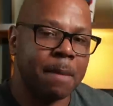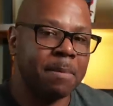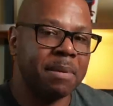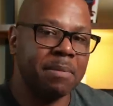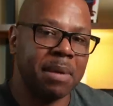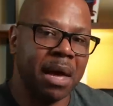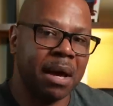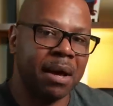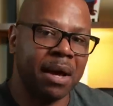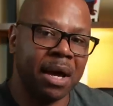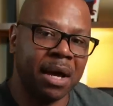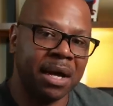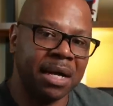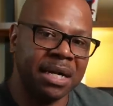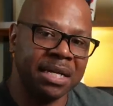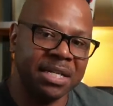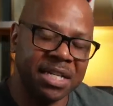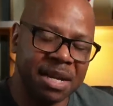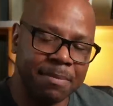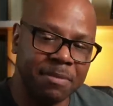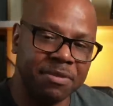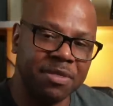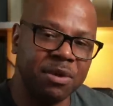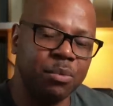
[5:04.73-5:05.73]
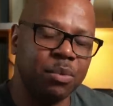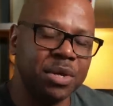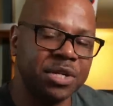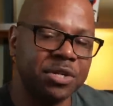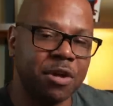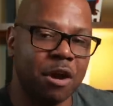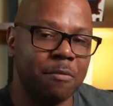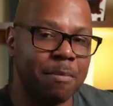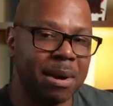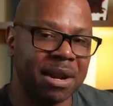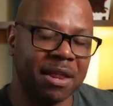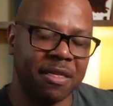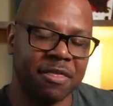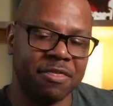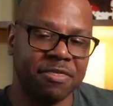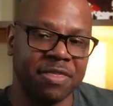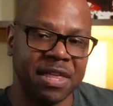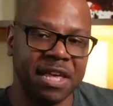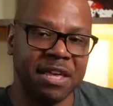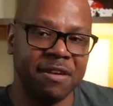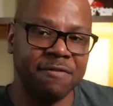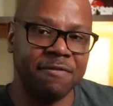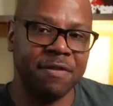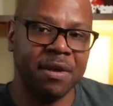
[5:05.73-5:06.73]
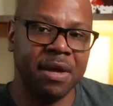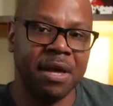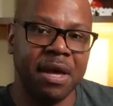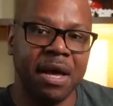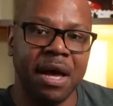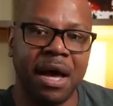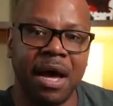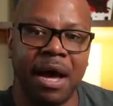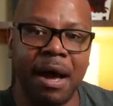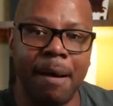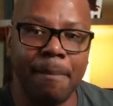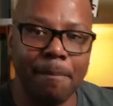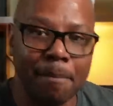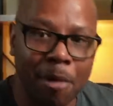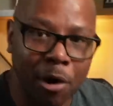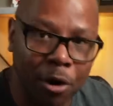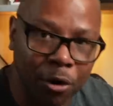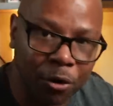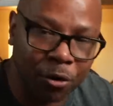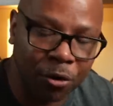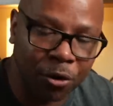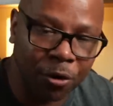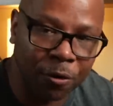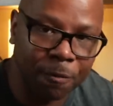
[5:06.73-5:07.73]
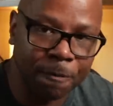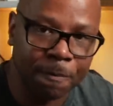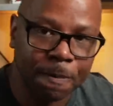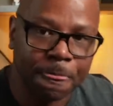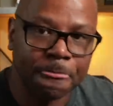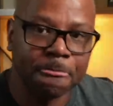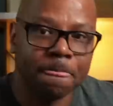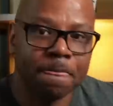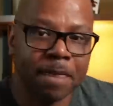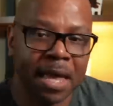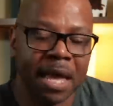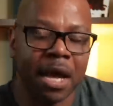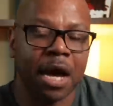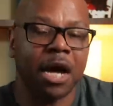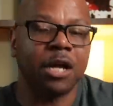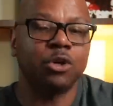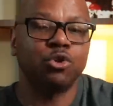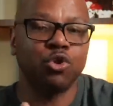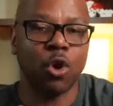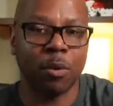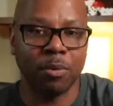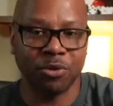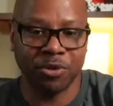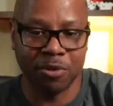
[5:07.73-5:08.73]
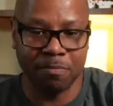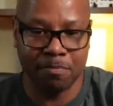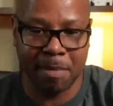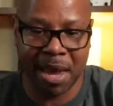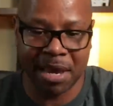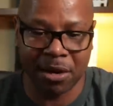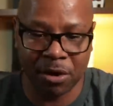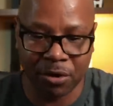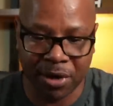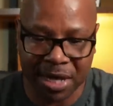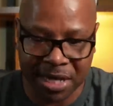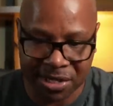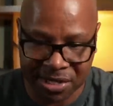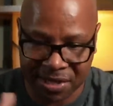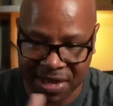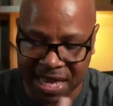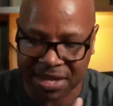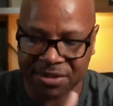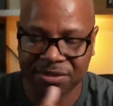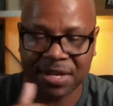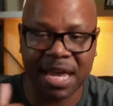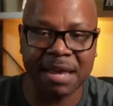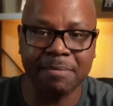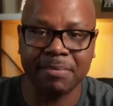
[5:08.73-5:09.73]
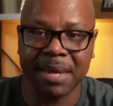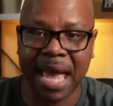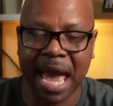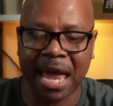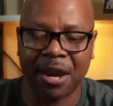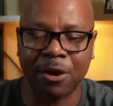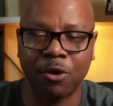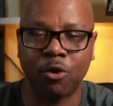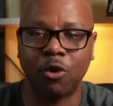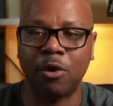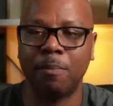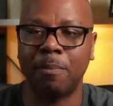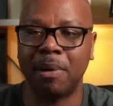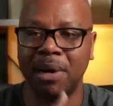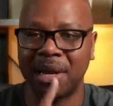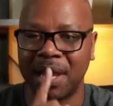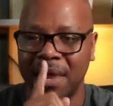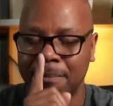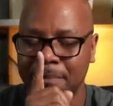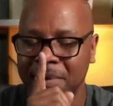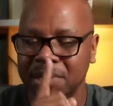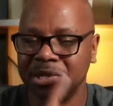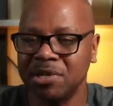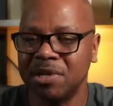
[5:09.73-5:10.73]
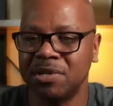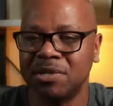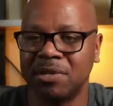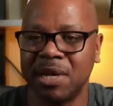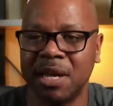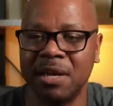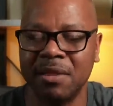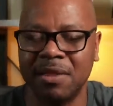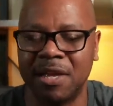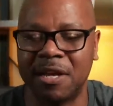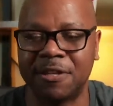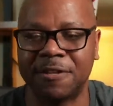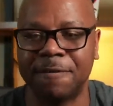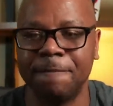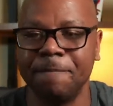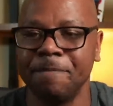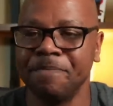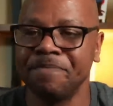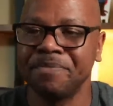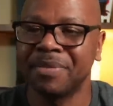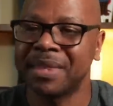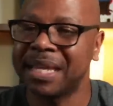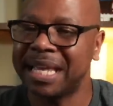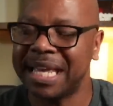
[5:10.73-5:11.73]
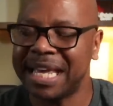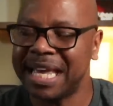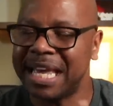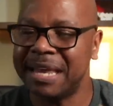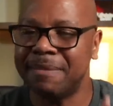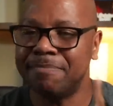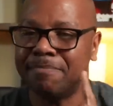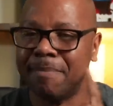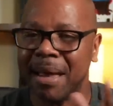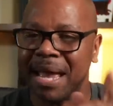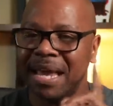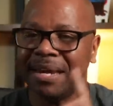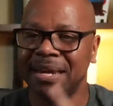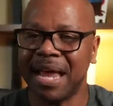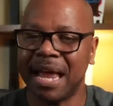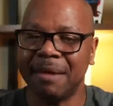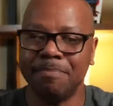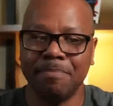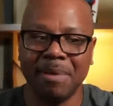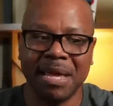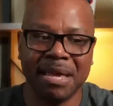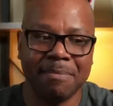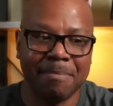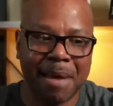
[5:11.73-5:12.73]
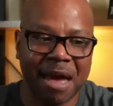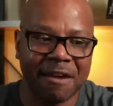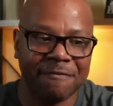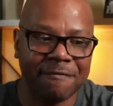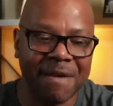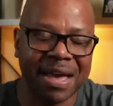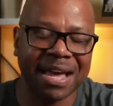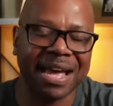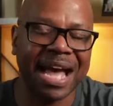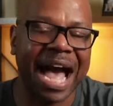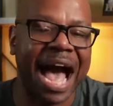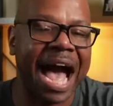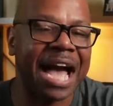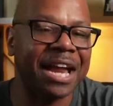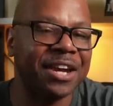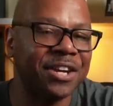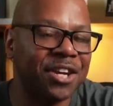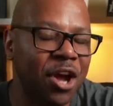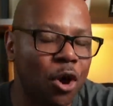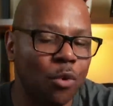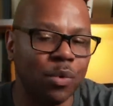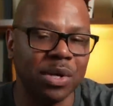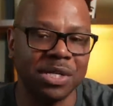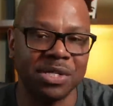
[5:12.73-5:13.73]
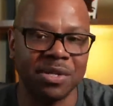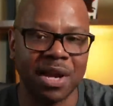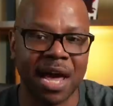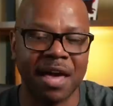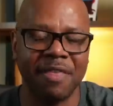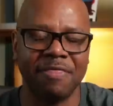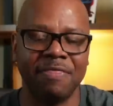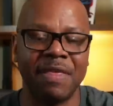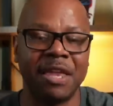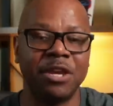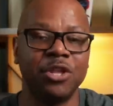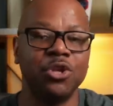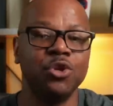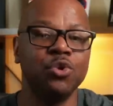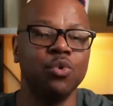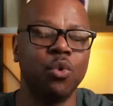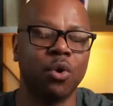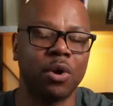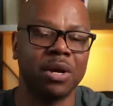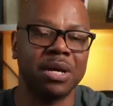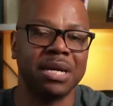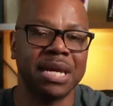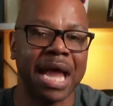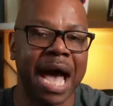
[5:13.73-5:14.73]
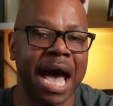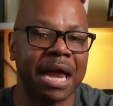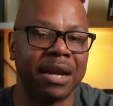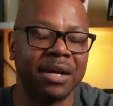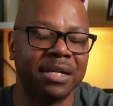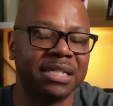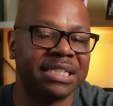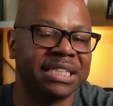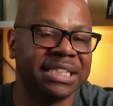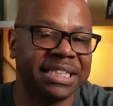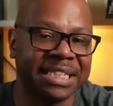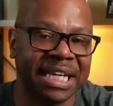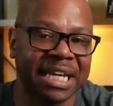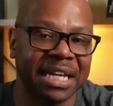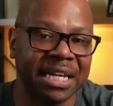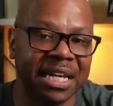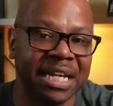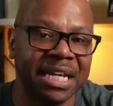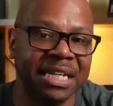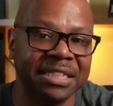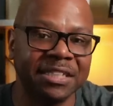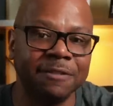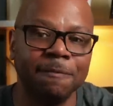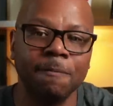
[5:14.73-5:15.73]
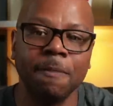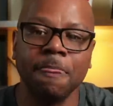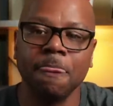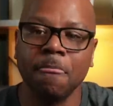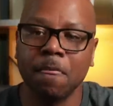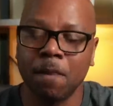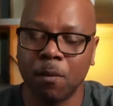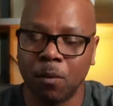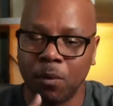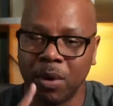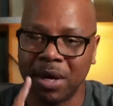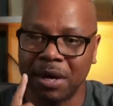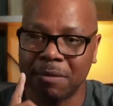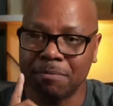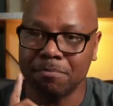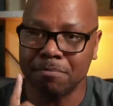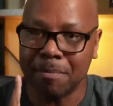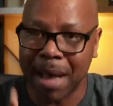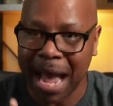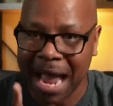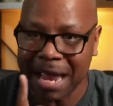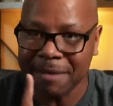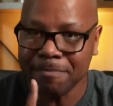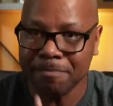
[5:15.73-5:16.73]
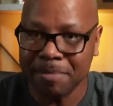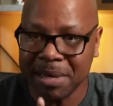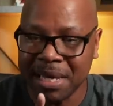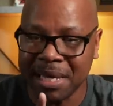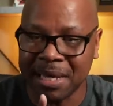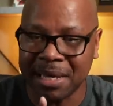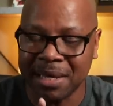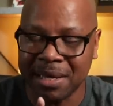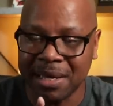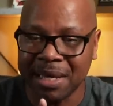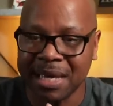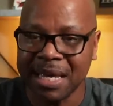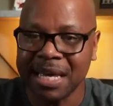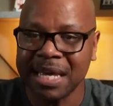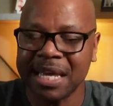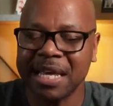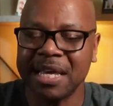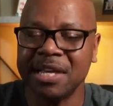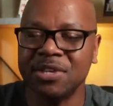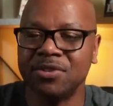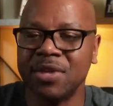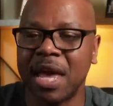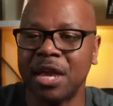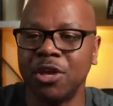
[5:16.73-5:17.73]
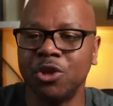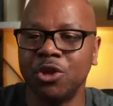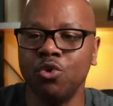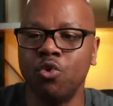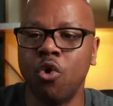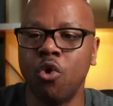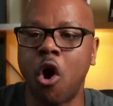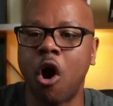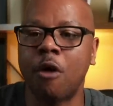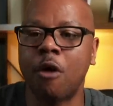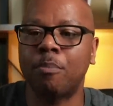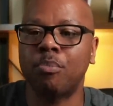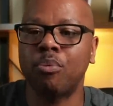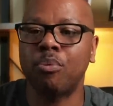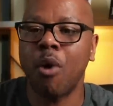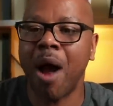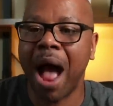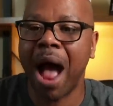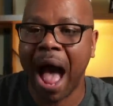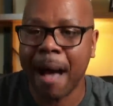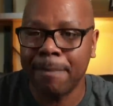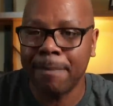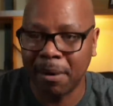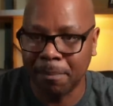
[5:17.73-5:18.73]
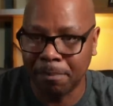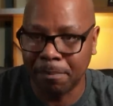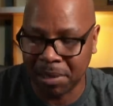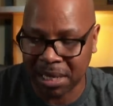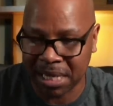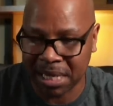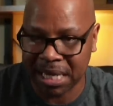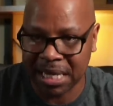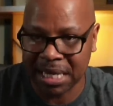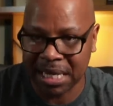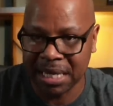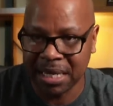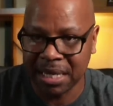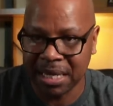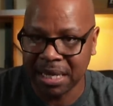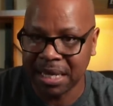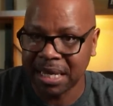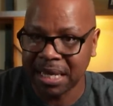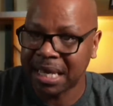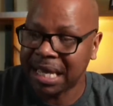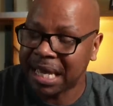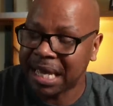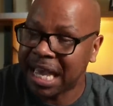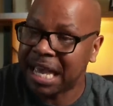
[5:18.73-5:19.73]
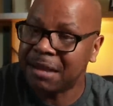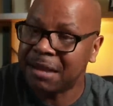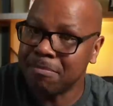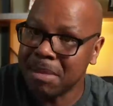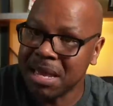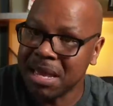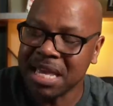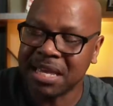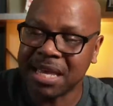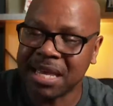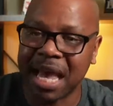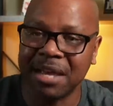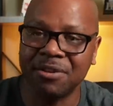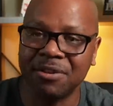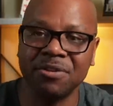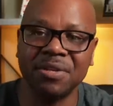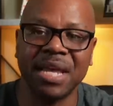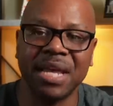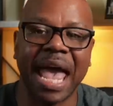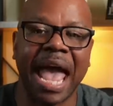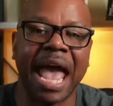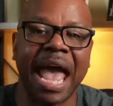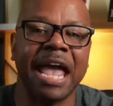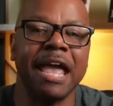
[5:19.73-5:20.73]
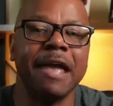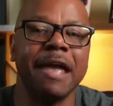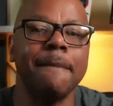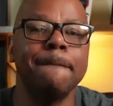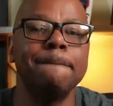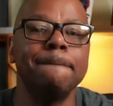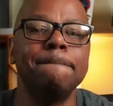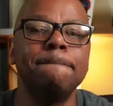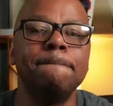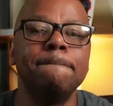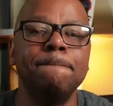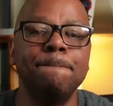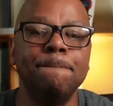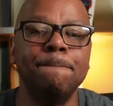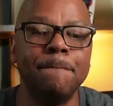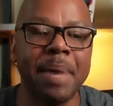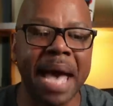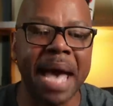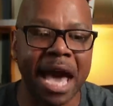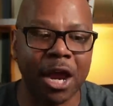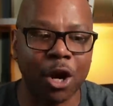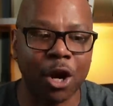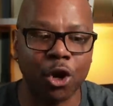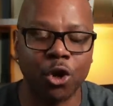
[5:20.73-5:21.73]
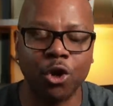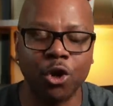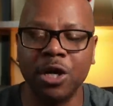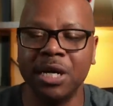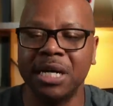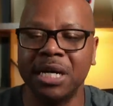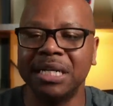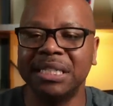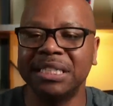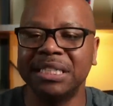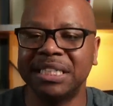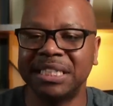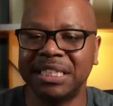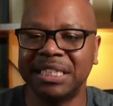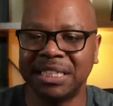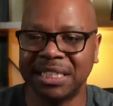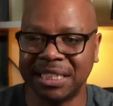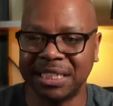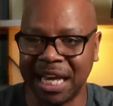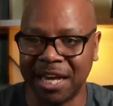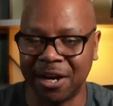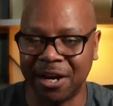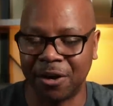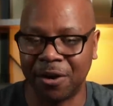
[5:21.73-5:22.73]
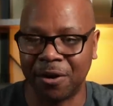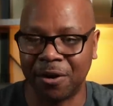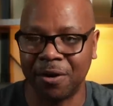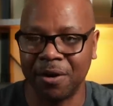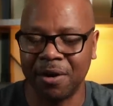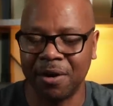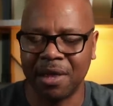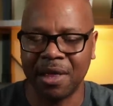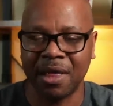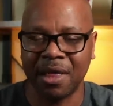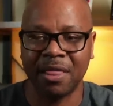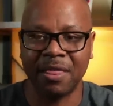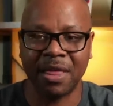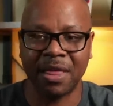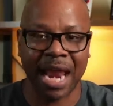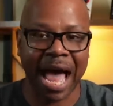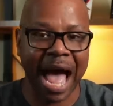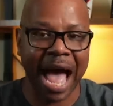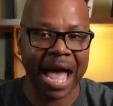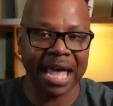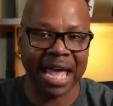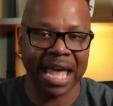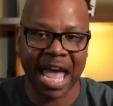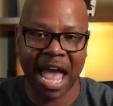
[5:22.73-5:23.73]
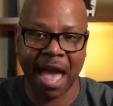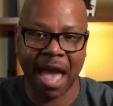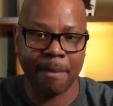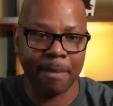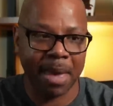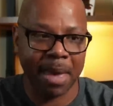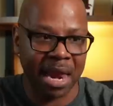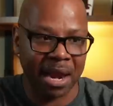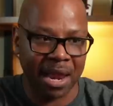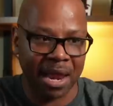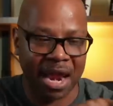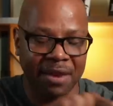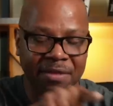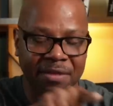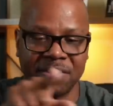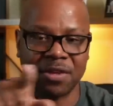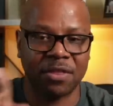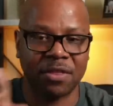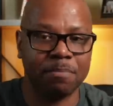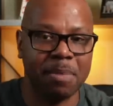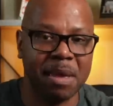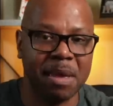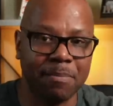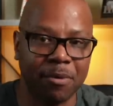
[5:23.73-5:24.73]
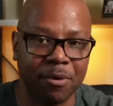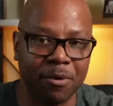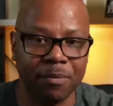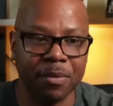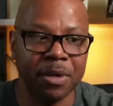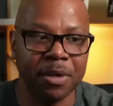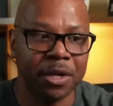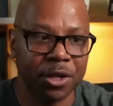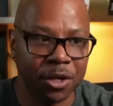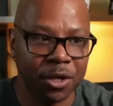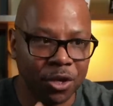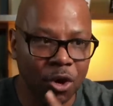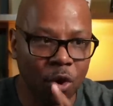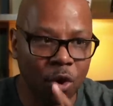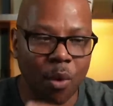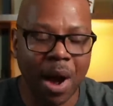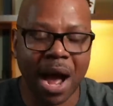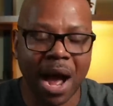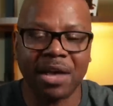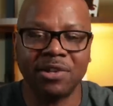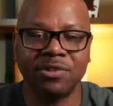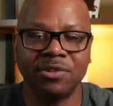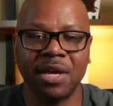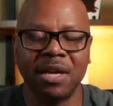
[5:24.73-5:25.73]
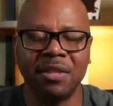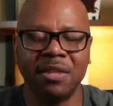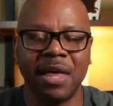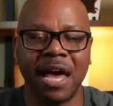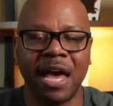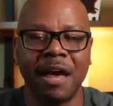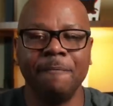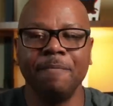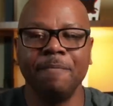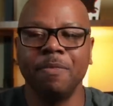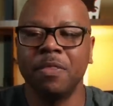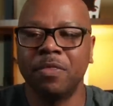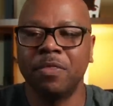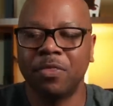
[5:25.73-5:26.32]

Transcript: I mean, uh, uh, in Timothy, when he's talking about a thief, a murderer. Yeah, a troublesome meddler is in that same category. But let me just say this it may not be, a matter of fact, I know it's not that you are not sinless what it might be is that you are probably, in many cases, a better sinner than I am and a lot of these other people. You know why I say that?